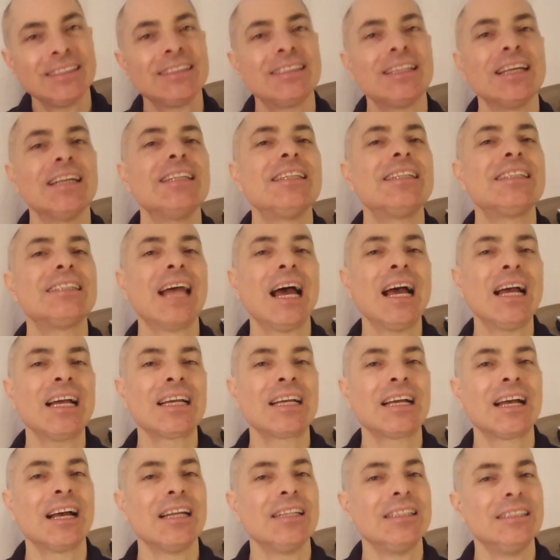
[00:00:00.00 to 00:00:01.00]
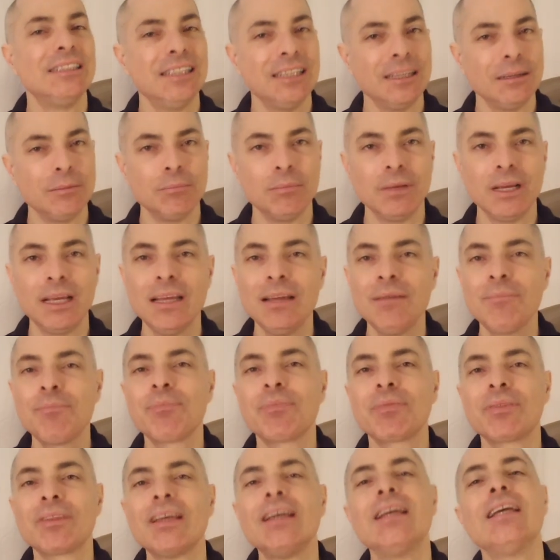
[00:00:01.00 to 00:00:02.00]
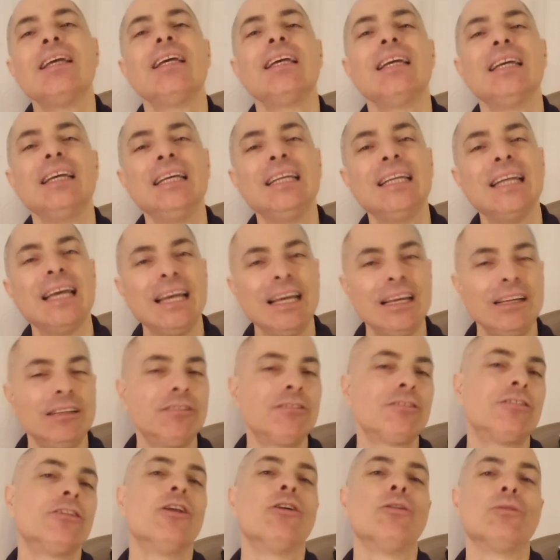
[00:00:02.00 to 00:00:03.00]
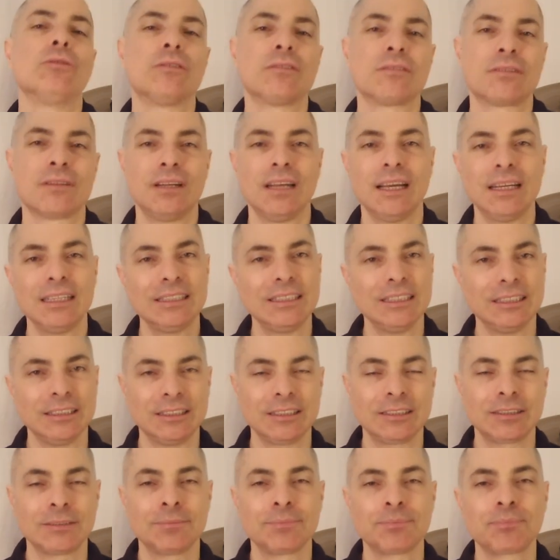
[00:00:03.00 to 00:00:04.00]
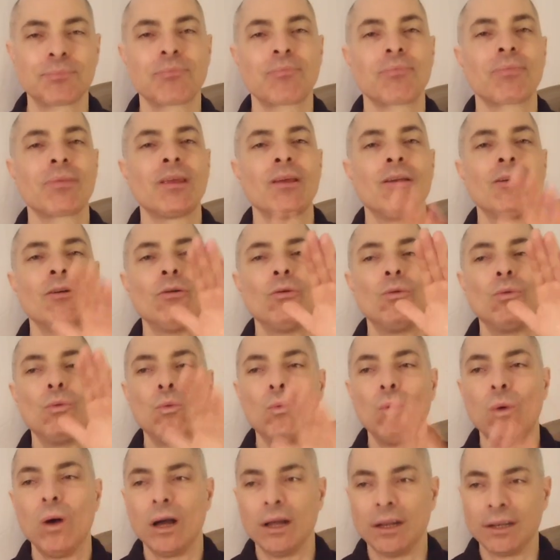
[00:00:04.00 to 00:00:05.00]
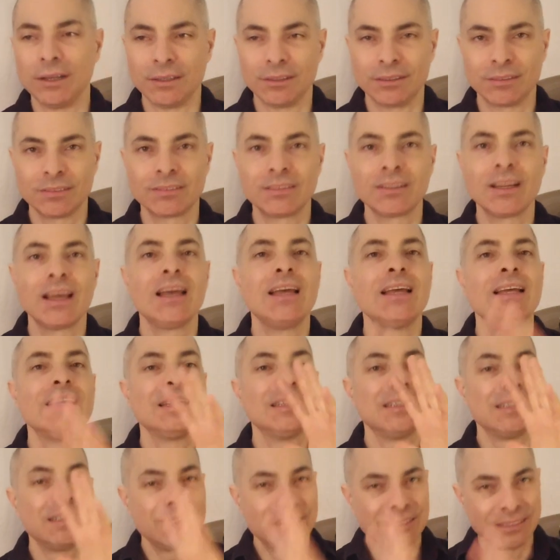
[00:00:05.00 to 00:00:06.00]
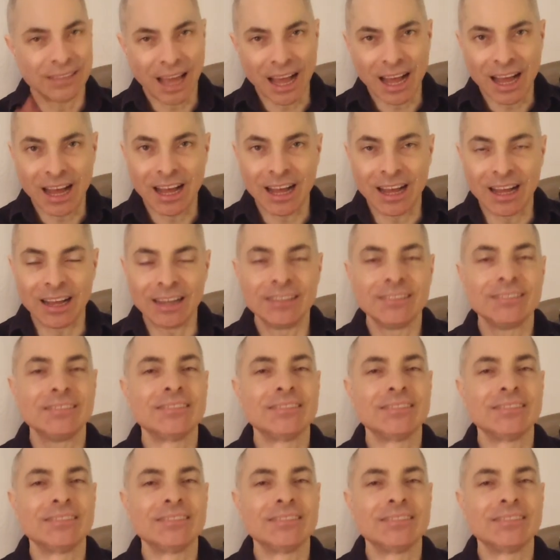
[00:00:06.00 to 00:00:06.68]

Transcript: taka dimi in 8 notes, like this. 1 ta